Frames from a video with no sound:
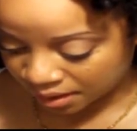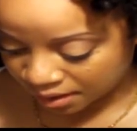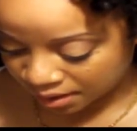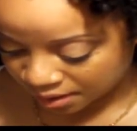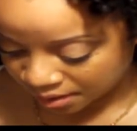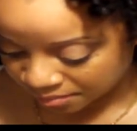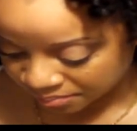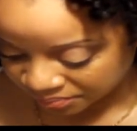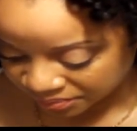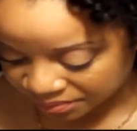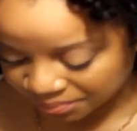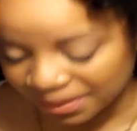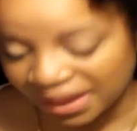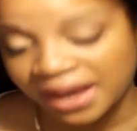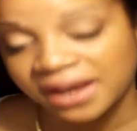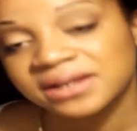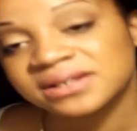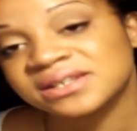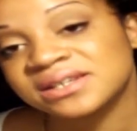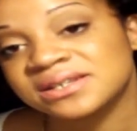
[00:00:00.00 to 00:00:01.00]
um, the
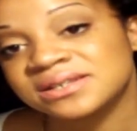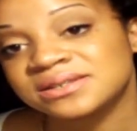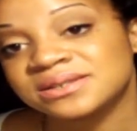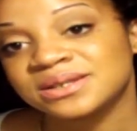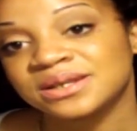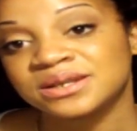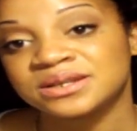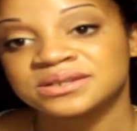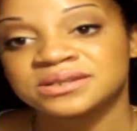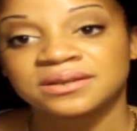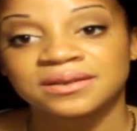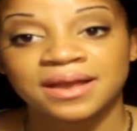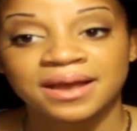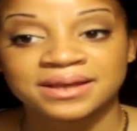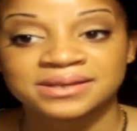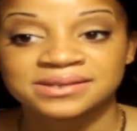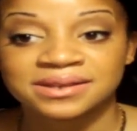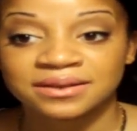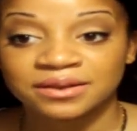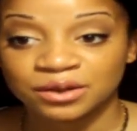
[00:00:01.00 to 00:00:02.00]
MAC does tend to
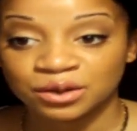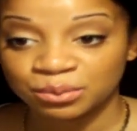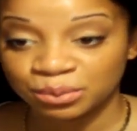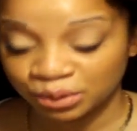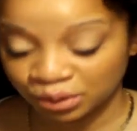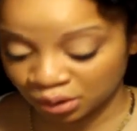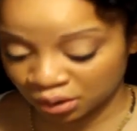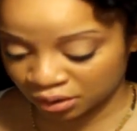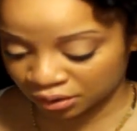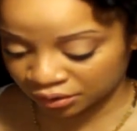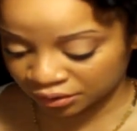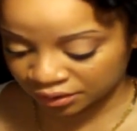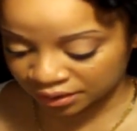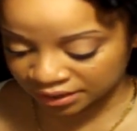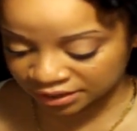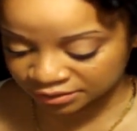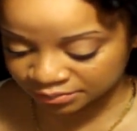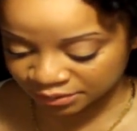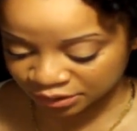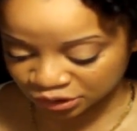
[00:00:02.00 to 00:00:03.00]
last a little bit longer,
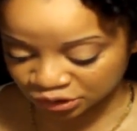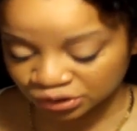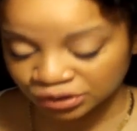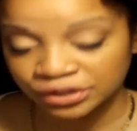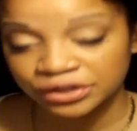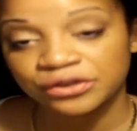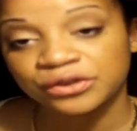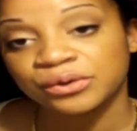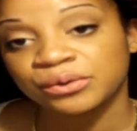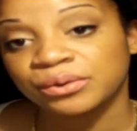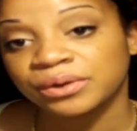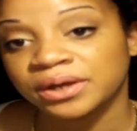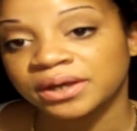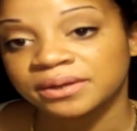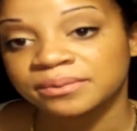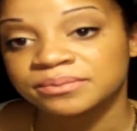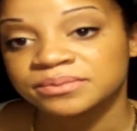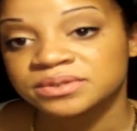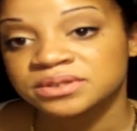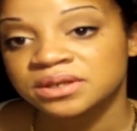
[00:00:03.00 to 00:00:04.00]
especially the
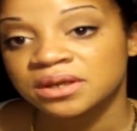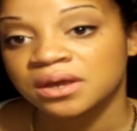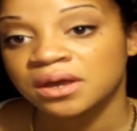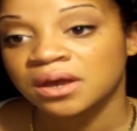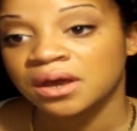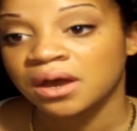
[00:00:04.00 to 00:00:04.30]
creams.